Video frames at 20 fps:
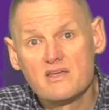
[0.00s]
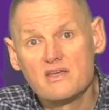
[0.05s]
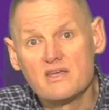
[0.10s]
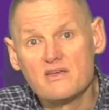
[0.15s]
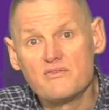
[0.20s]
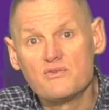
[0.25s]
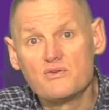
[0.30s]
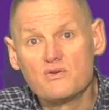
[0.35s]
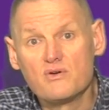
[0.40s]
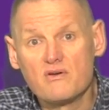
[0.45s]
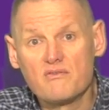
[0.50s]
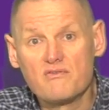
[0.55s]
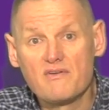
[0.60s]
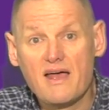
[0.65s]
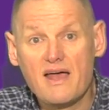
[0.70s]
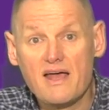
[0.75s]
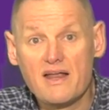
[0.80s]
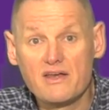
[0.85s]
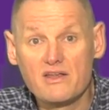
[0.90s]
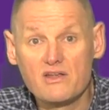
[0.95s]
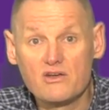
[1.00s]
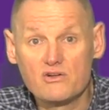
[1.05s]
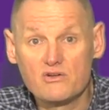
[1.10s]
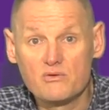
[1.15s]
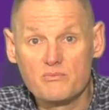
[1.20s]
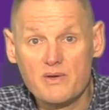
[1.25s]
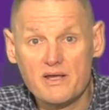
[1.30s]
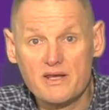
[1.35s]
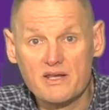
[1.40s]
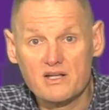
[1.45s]
if you have any
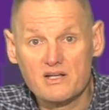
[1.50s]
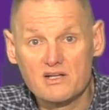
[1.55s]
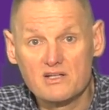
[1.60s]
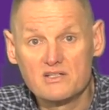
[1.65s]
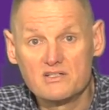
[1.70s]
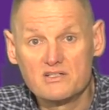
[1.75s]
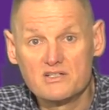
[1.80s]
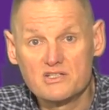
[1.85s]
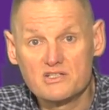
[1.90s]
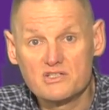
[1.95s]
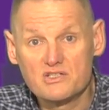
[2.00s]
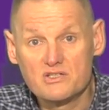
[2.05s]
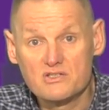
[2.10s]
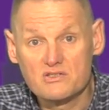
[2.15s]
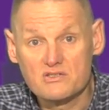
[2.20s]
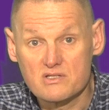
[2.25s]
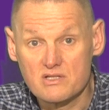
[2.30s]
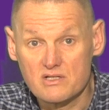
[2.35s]
other medical conditions,